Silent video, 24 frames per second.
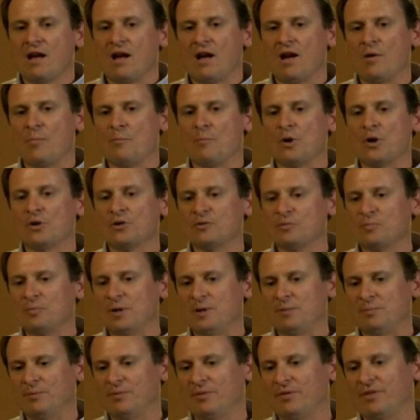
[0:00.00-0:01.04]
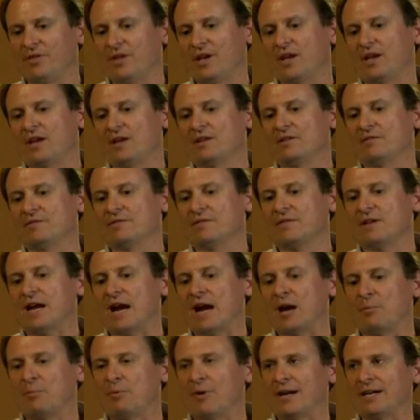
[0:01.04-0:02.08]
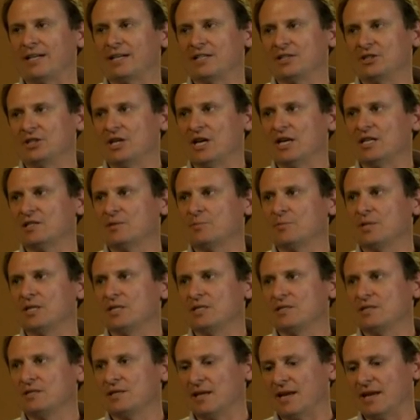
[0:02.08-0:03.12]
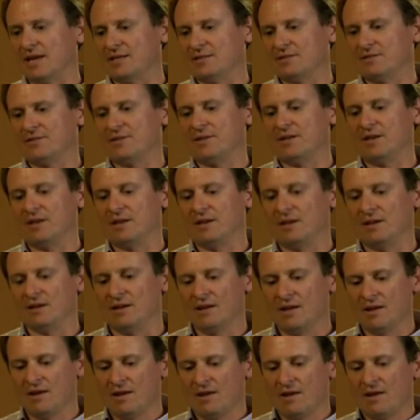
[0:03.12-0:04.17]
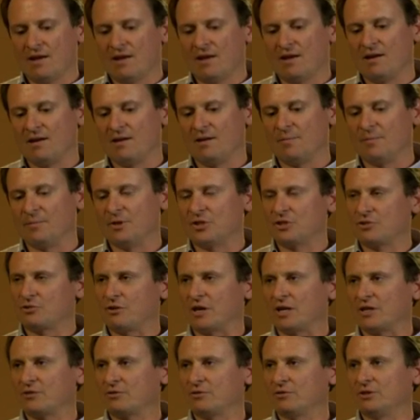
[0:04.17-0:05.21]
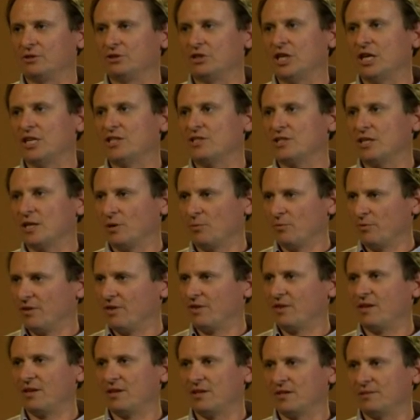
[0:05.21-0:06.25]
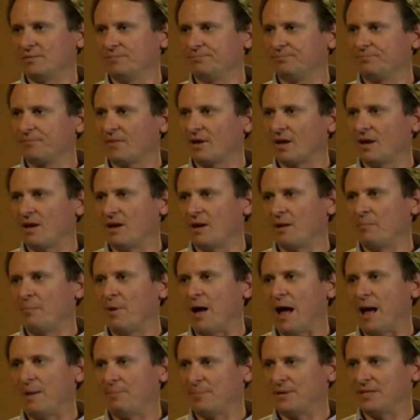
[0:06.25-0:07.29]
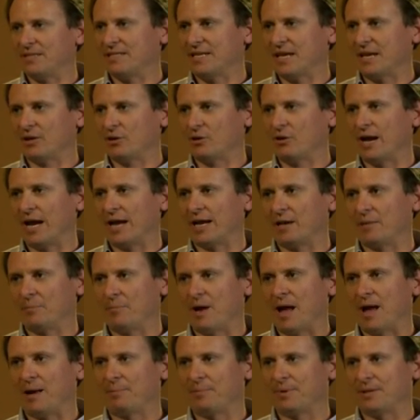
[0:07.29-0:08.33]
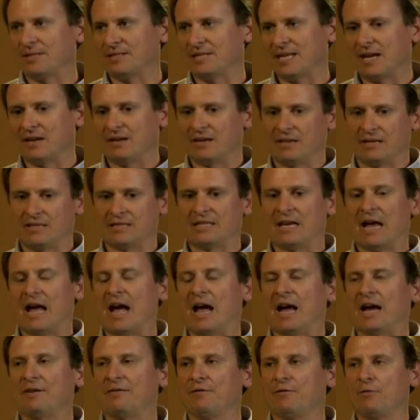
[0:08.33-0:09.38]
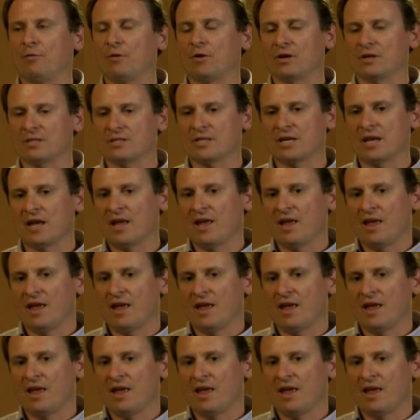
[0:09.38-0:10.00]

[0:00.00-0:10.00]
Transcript: Most people think of chiropractic adjustments as the structural adjusting with the popping sound, cracking, popping sound, and it's a high force.